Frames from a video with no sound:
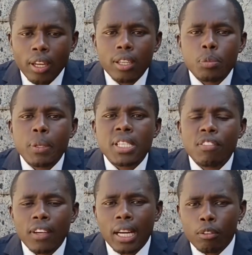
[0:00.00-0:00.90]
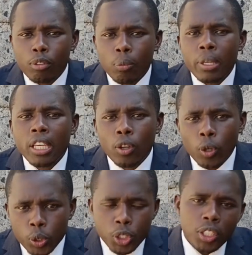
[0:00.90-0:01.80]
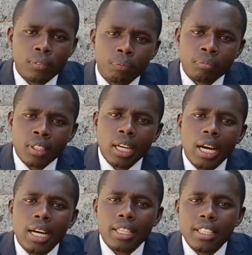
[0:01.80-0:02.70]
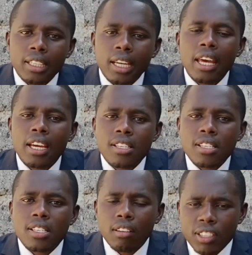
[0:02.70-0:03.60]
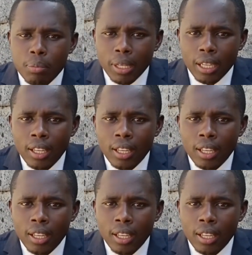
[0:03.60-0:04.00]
specifically from Igonji, and he's an ex-serviceman.